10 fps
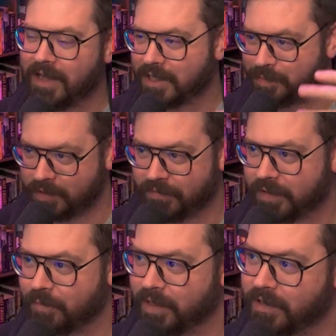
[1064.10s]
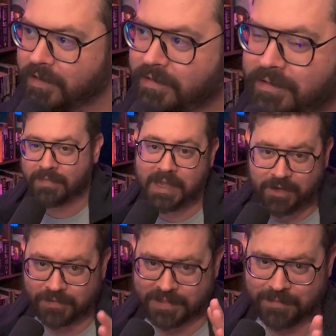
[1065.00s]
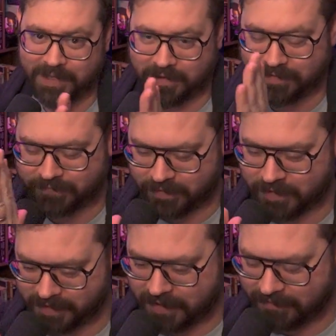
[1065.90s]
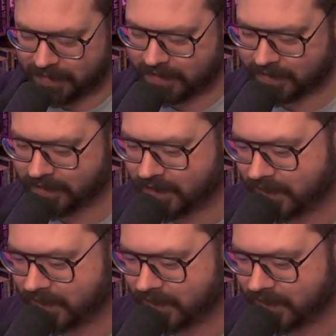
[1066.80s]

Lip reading: It's beautifully rendered. Thank you to Miller for the love letter